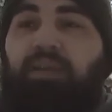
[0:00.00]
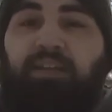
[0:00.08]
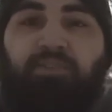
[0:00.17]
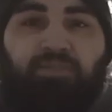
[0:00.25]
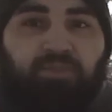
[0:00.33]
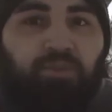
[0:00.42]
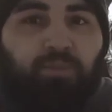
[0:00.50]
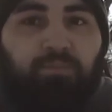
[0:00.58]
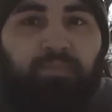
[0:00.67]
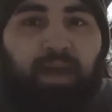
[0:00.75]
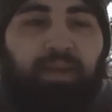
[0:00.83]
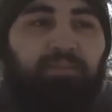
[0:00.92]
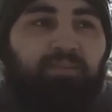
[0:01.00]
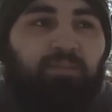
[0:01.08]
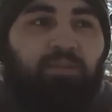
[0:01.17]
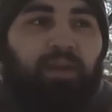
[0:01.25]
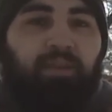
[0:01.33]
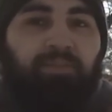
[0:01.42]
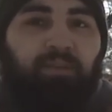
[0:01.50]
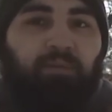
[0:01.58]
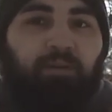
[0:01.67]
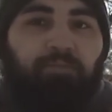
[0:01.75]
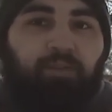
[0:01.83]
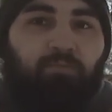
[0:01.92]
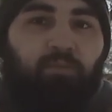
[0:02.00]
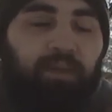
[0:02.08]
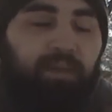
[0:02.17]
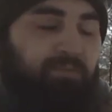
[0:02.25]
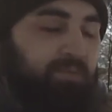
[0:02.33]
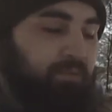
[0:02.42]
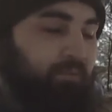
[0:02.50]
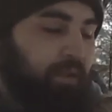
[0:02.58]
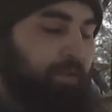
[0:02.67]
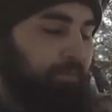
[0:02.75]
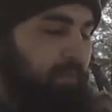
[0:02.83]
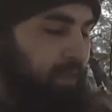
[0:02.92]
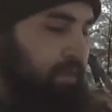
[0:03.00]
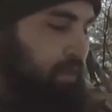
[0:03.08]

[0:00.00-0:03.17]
That's true. That is something you got to think about. Field replacement, right?